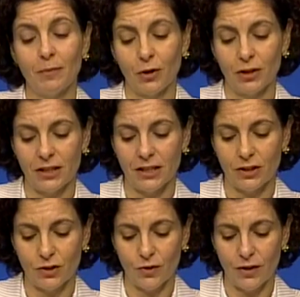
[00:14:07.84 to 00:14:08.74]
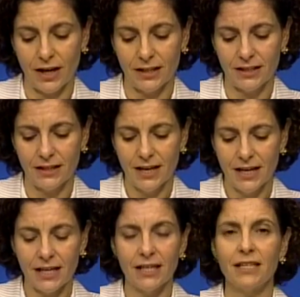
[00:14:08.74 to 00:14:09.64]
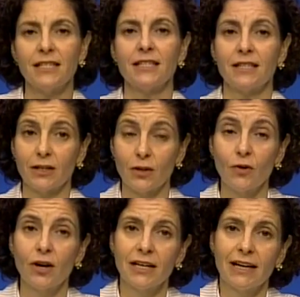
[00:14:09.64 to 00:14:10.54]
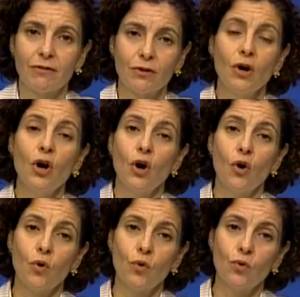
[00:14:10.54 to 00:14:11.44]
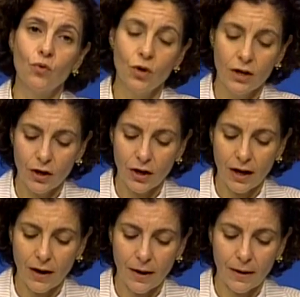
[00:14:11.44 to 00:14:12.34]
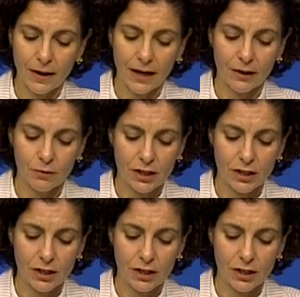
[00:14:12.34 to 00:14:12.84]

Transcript: policies so that it is the local level who can